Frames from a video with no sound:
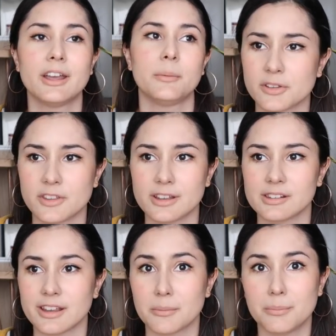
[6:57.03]
So
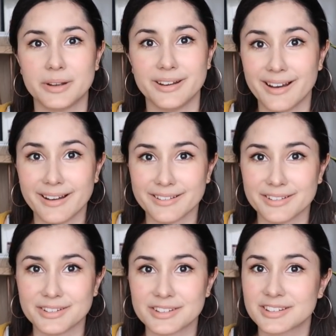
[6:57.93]
things like
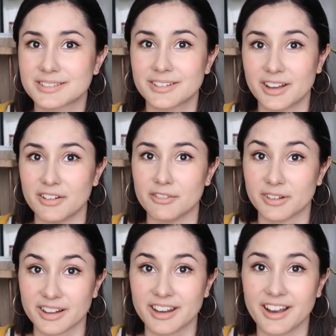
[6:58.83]
bananas, a
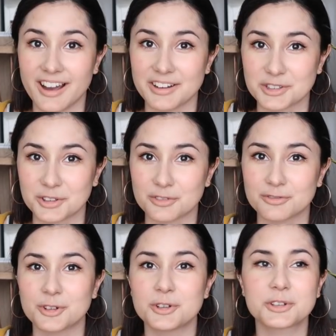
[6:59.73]
really high sugar
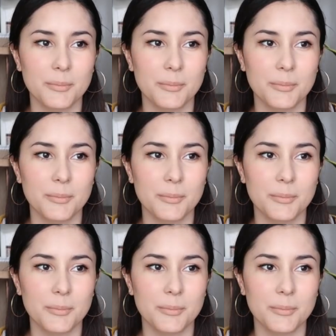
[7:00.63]
fruit.